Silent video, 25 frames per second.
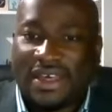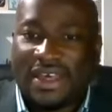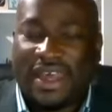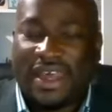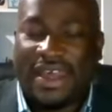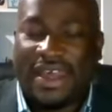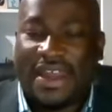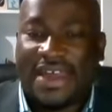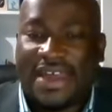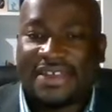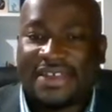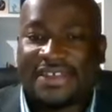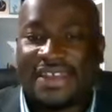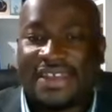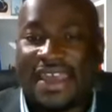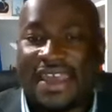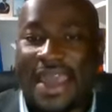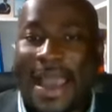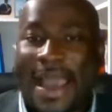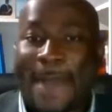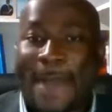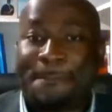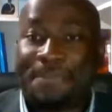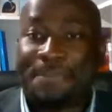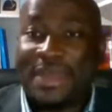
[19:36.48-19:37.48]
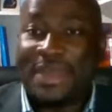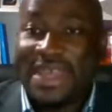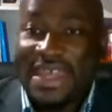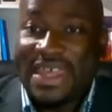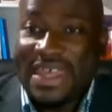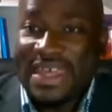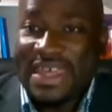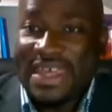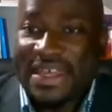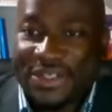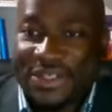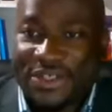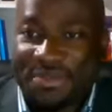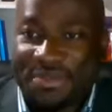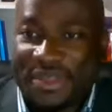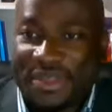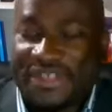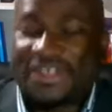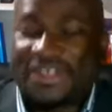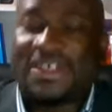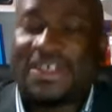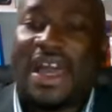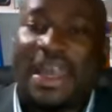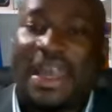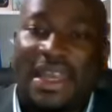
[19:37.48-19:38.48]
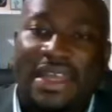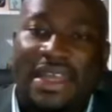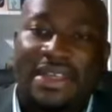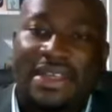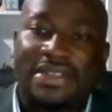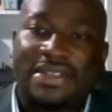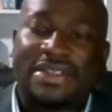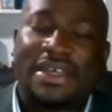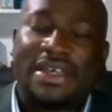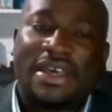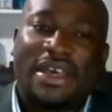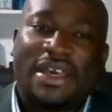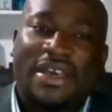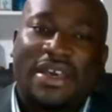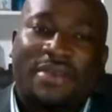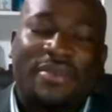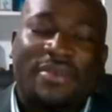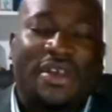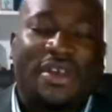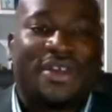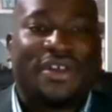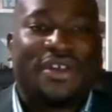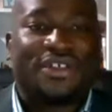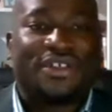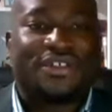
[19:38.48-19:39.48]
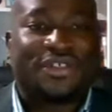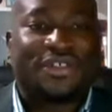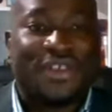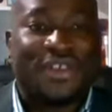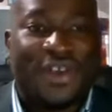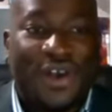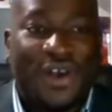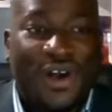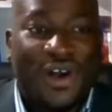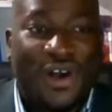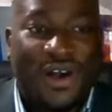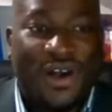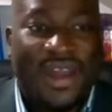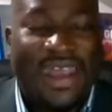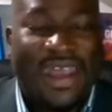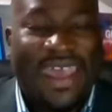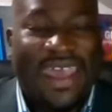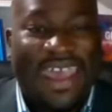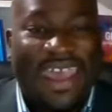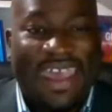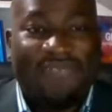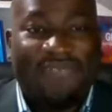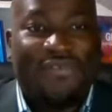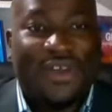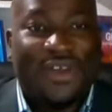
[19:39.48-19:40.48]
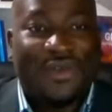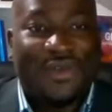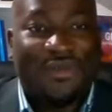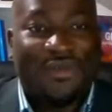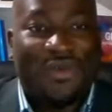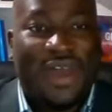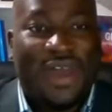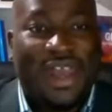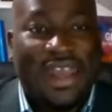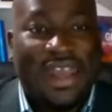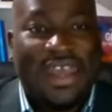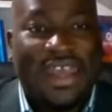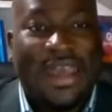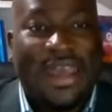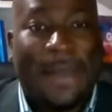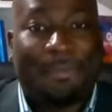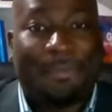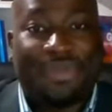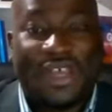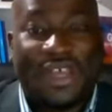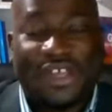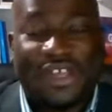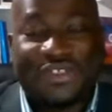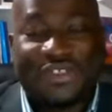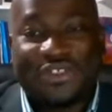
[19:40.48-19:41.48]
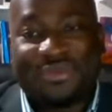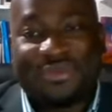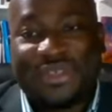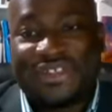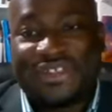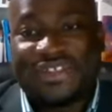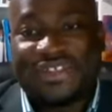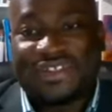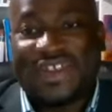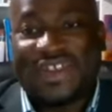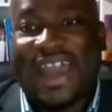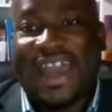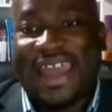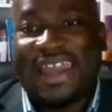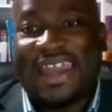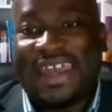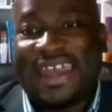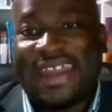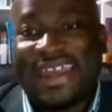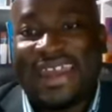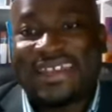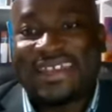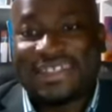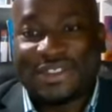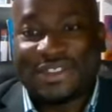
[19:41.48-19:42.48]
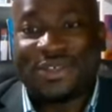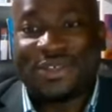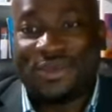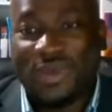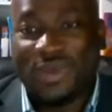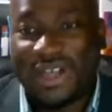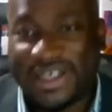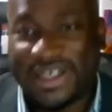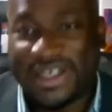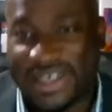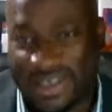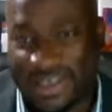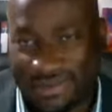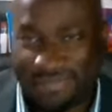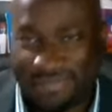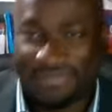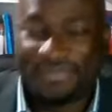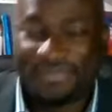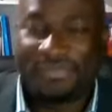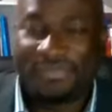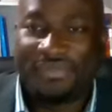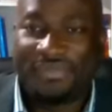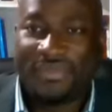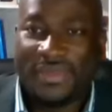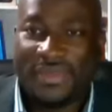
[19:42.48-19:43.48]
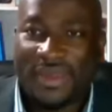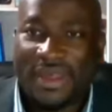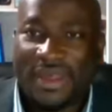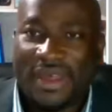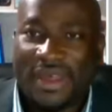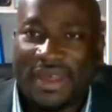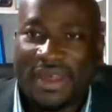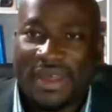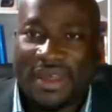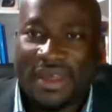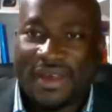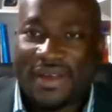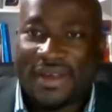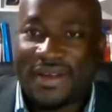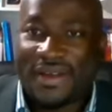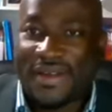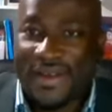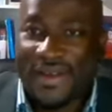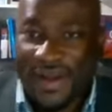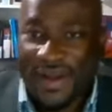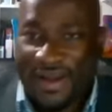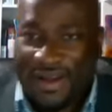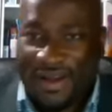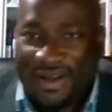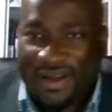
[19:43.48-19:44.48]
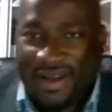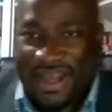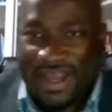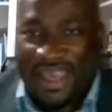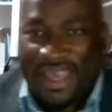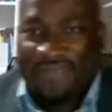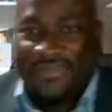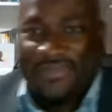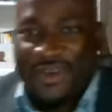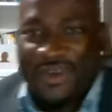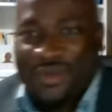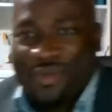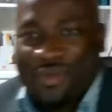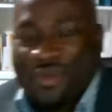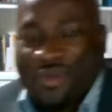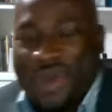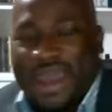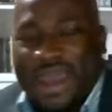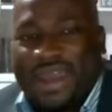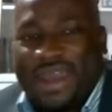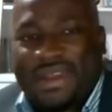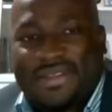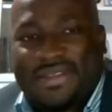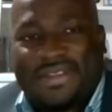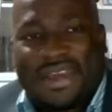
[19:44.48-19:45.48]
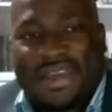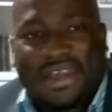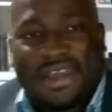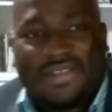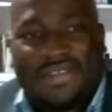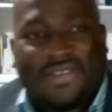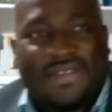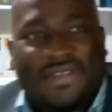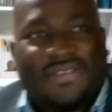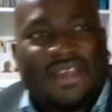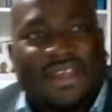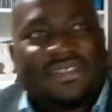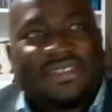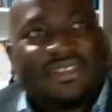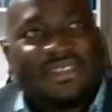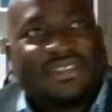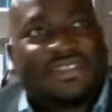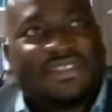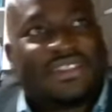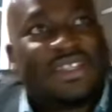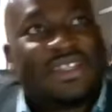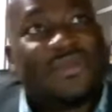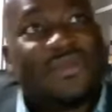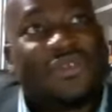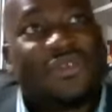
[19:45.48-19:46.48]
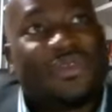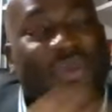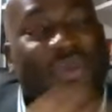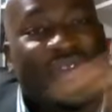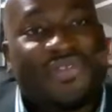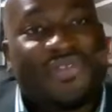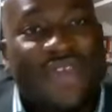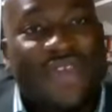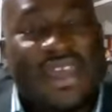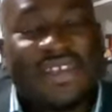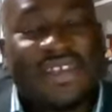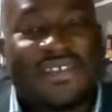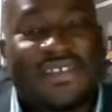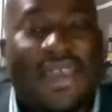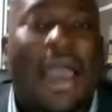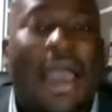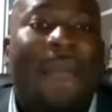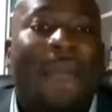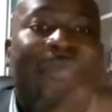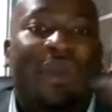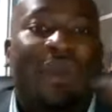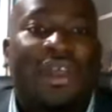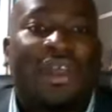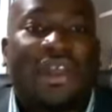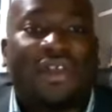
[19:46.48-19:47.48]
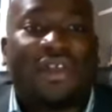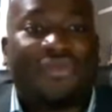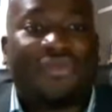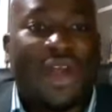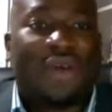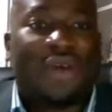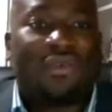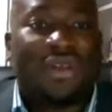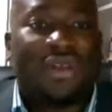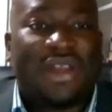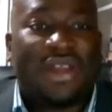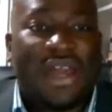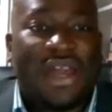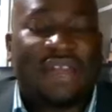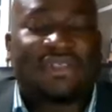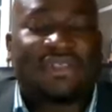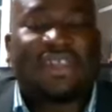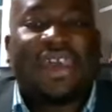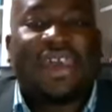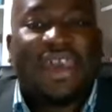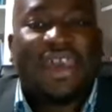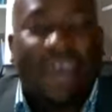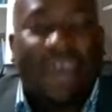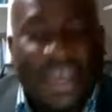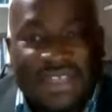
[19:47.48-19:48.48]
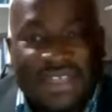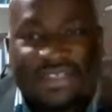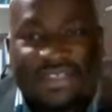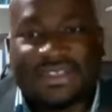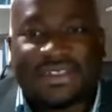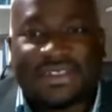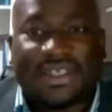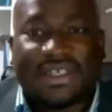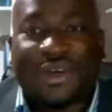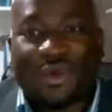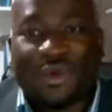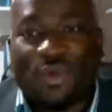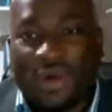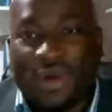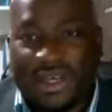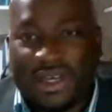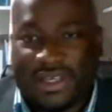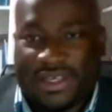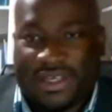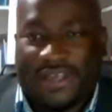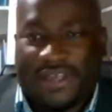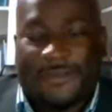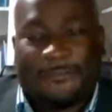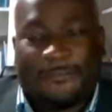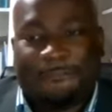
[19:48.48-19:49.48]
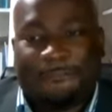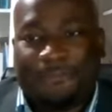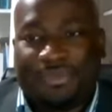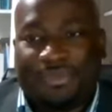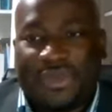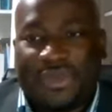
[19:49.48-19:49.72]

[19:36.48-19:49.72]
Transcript: And I say appeared to be silent because God, even when he appears to be silent, is still working. God, even when there, there doesn't seem to be things happening around us, is still working.